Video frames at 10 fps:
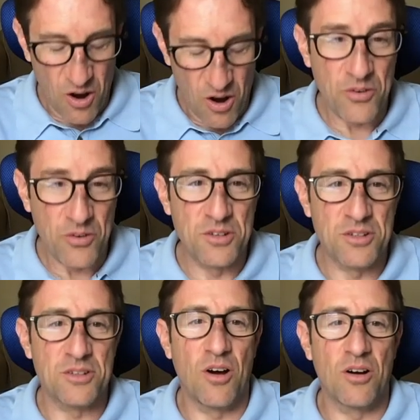offered
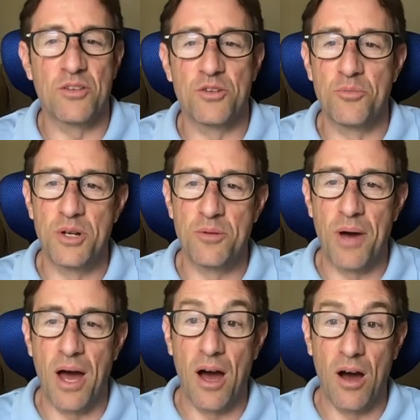to talk a little bit
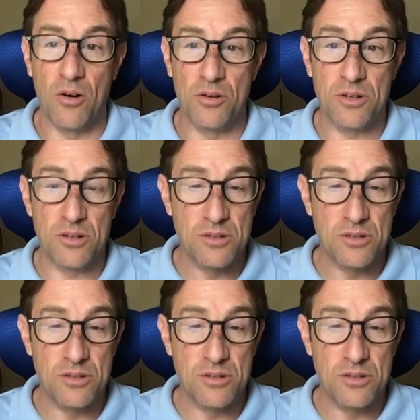about